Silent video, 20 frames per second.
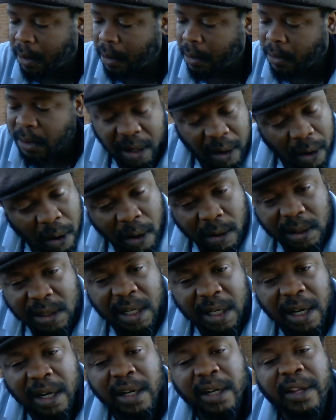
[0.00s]
we can all
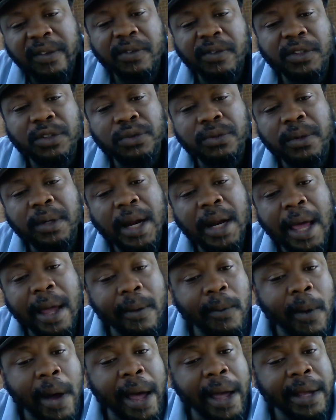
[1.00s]
sit underneath a tree like
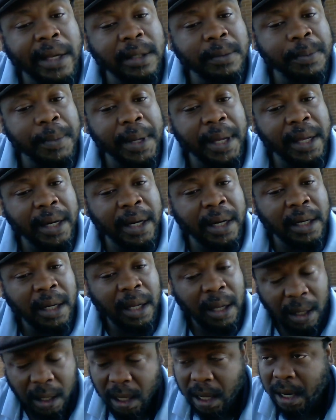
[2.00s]
wise men
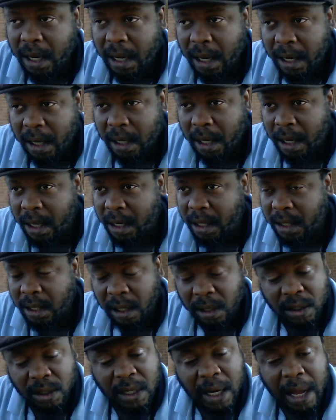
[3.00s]

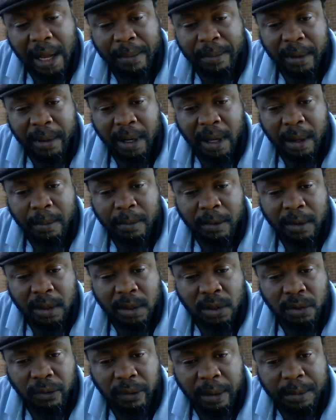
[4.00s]
and chop it up with
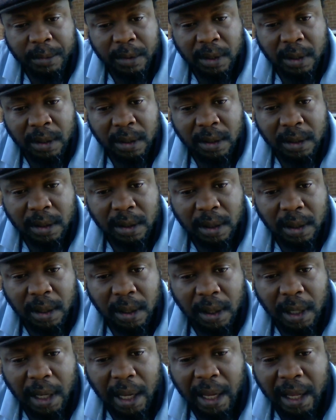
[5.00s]
scriptures
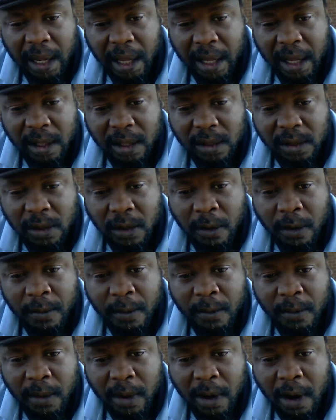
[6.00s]
and
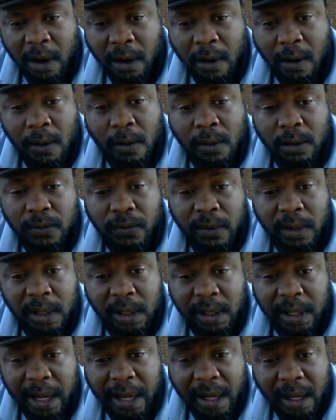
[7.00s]
determine what our goals for the
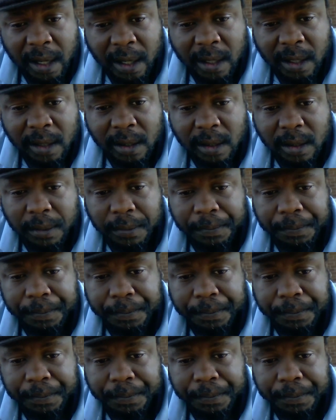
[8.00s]
day is.